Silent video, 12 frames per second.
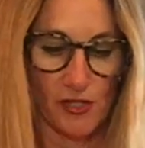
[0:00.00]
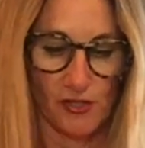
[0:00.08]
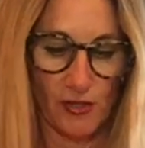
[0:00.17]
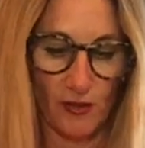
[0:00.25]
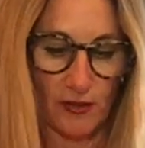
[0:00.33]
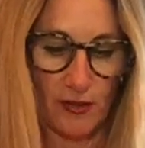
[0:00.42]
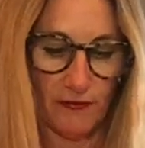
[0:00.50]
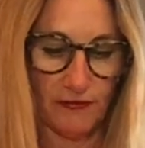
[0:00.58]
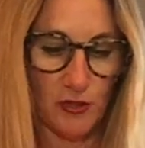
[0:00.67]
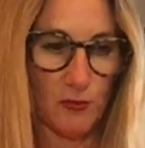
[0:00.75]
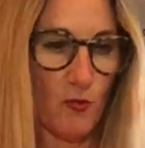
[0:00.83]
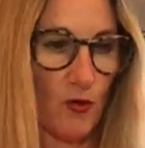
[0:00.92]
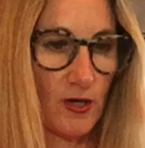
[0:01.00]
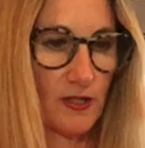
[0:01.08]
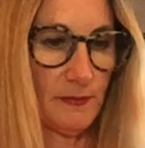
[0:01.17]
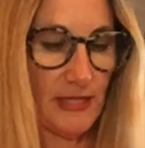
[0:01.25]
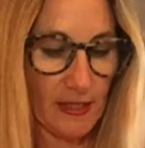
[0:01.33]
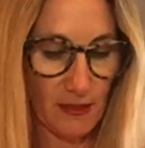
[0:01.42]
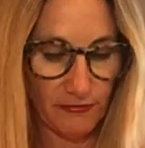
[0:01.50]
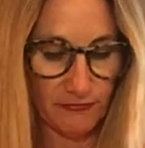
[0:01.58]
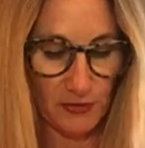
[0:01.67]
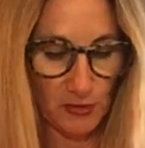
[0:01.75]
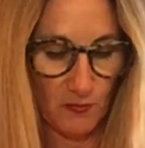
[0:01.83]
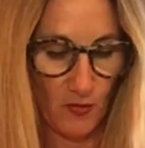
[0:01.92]
So a few more. Let me get a
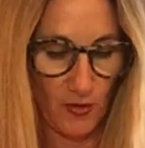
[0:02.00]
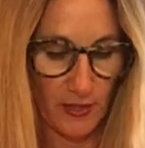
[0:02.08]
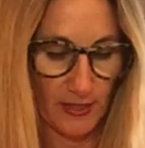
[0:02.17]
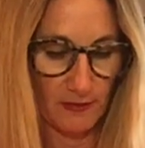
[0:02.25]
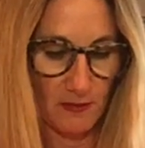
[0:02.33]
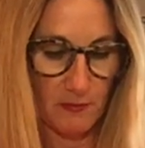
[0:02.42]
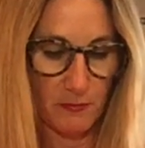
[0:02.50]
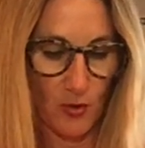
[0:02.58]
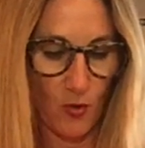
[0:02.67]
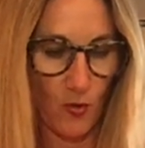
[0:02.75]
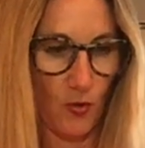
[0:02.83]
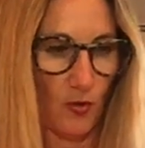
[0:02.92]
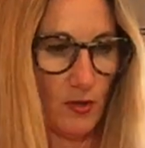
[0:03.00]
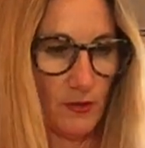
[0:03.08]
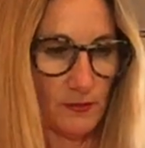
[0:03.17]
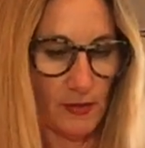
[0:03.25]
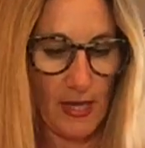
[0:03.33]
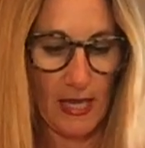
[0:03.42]
few more in the bowl,